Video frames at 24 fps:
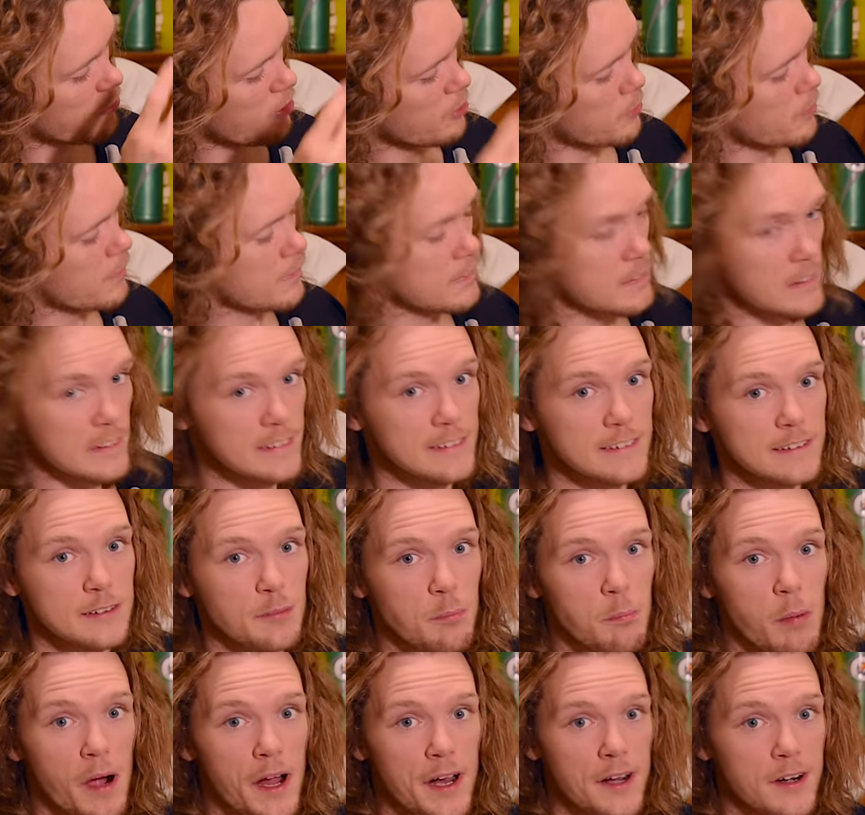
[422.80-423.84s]
some of this
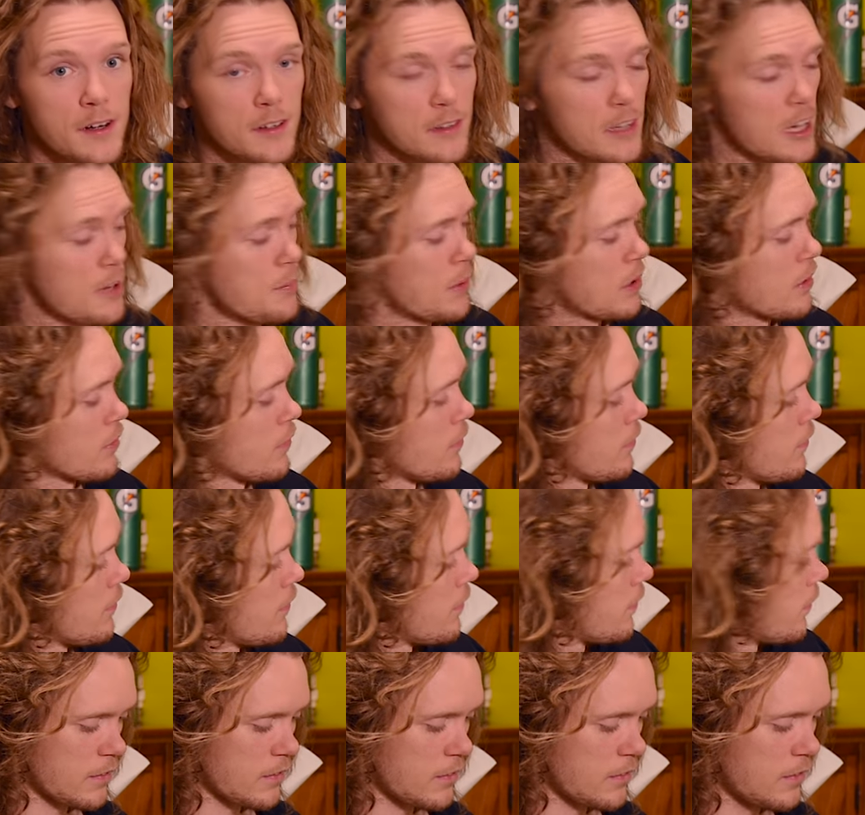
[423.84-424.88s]
expired chemical.
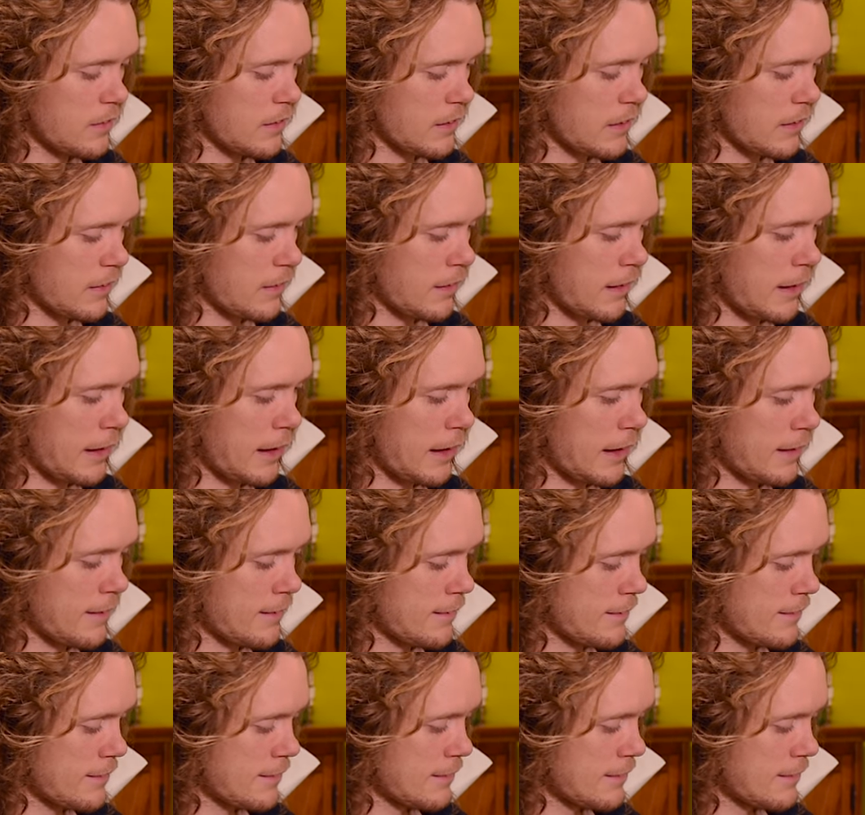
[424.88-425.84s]
Look at that.